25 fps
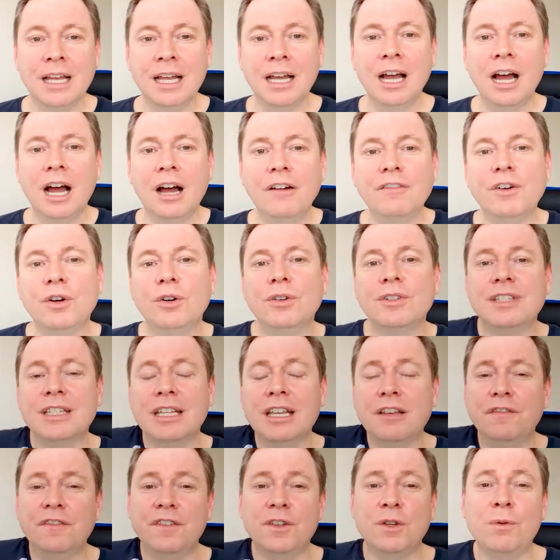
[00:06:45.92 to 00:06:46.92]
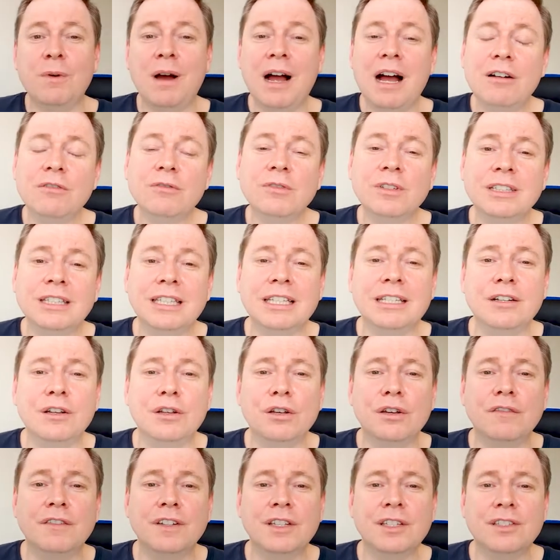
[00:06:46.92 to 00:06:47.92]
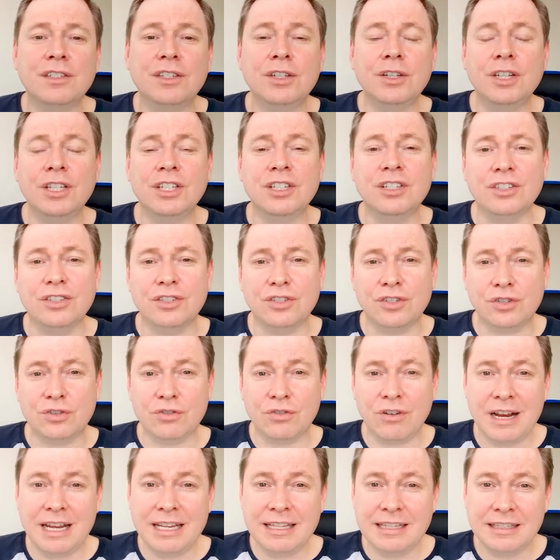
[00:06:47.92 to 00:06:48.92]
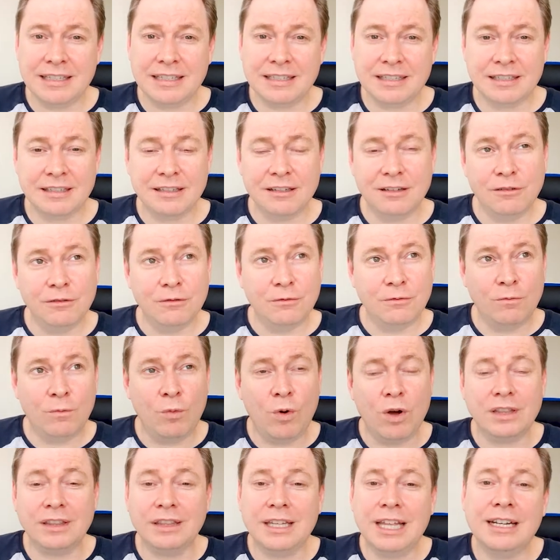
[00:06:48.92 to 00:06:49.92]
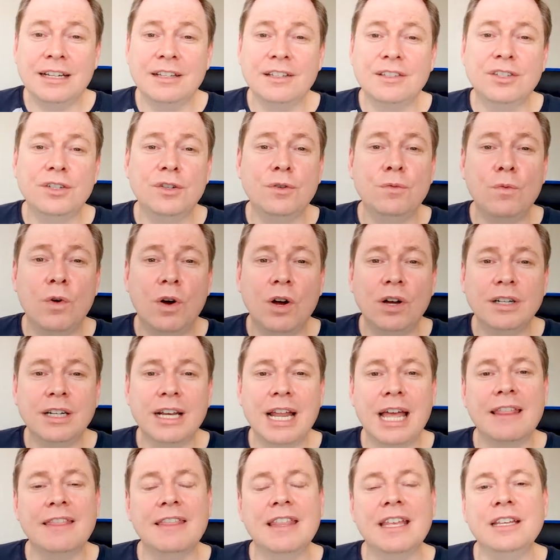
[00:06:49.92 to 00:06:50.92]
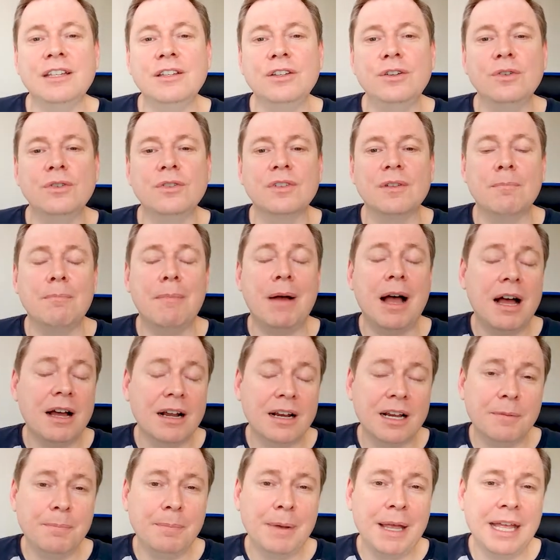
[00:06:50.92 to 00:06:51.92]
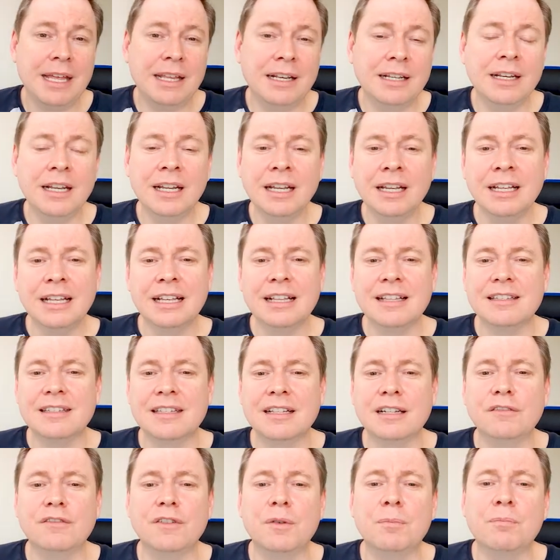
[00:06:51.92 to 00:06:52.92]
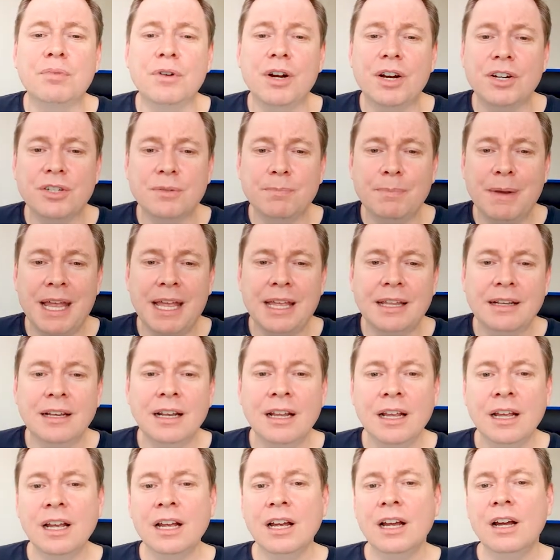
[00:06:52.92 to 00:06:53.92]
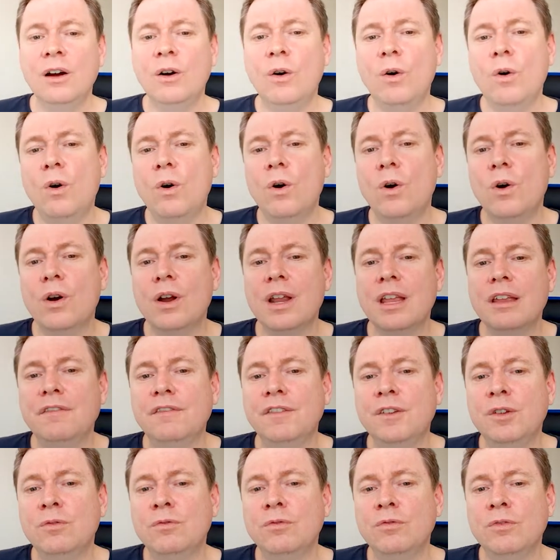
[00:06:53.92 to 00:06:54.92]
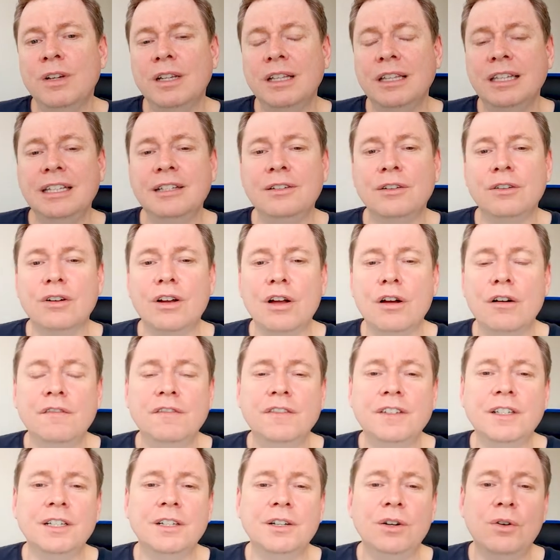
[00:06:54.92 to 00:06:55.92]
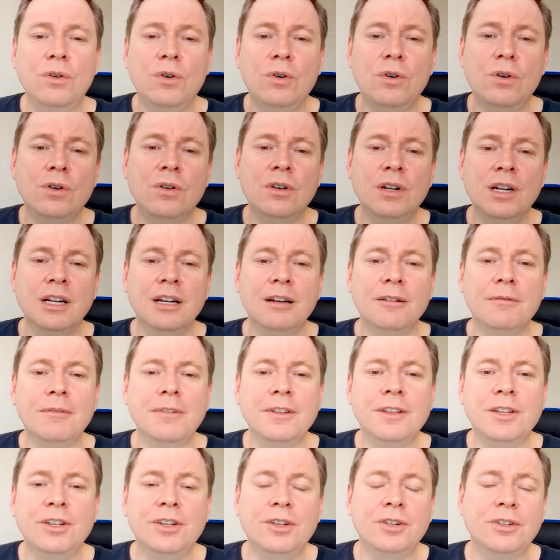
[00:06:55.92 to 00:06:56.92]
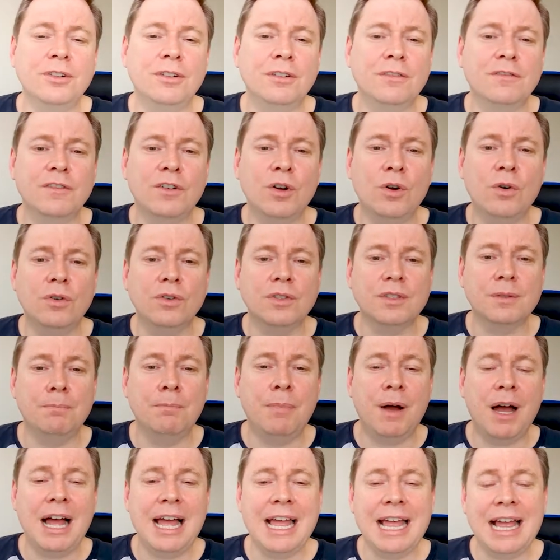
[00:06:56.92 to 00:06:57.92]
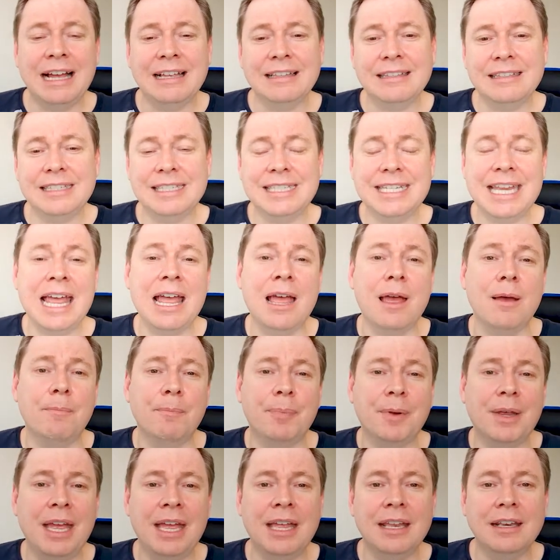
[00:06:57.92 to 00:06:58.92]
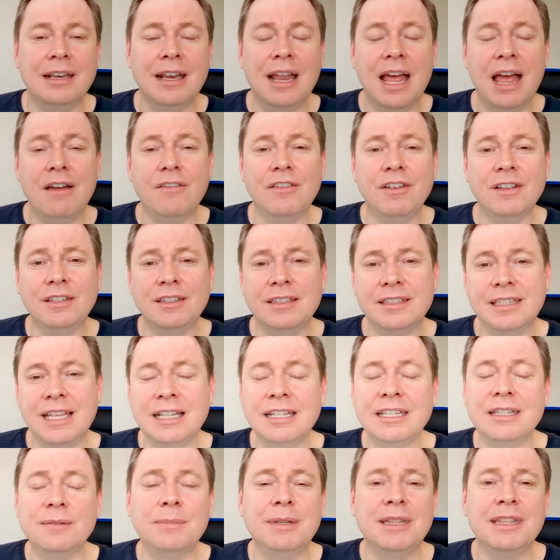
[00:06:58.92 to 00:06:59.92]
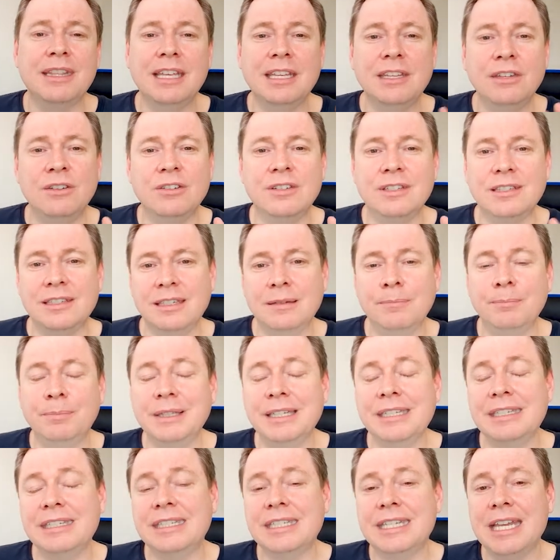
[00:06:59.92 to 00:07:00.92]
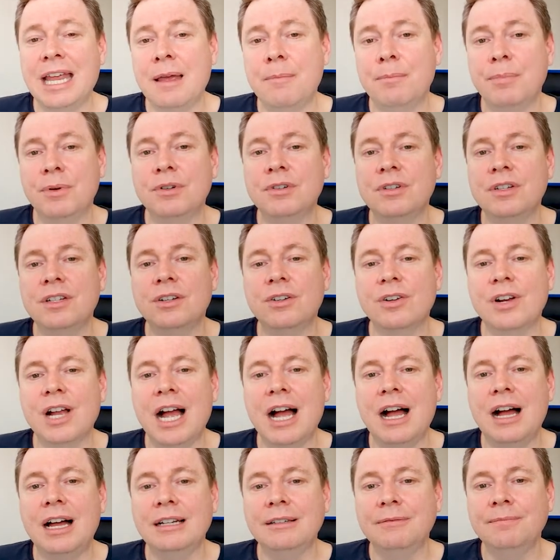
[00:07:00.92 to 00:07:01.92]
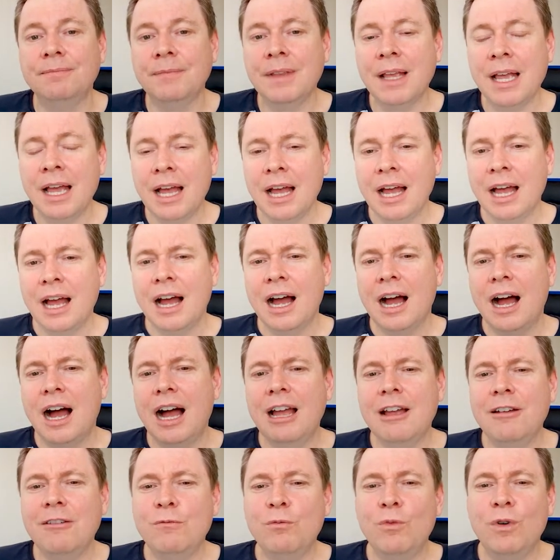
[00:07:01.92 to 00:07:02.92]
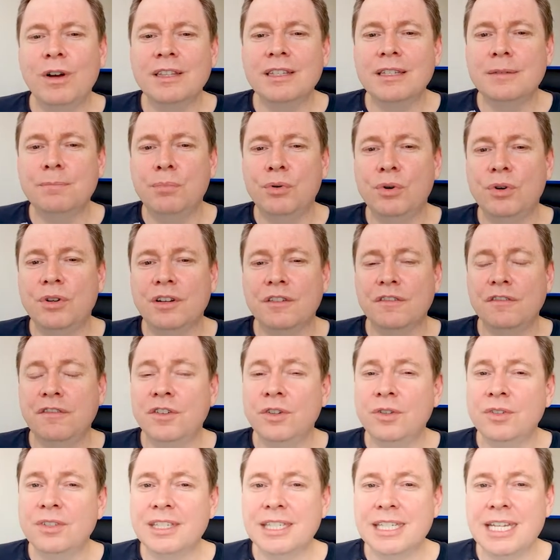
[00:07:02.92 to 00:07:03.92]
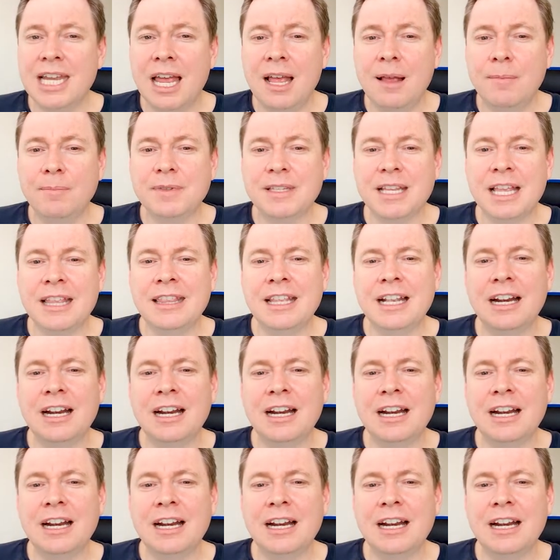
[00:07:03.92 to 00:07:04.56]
Of course, if you are really nervous, you can just trace what letters you want and then use a marker pen instead of a brush pen. Or if you're really not confident at all, you could, of course, buy a stamp and have a sentiment that you just simply stamp onto your card. I once bought a few stamps, and then I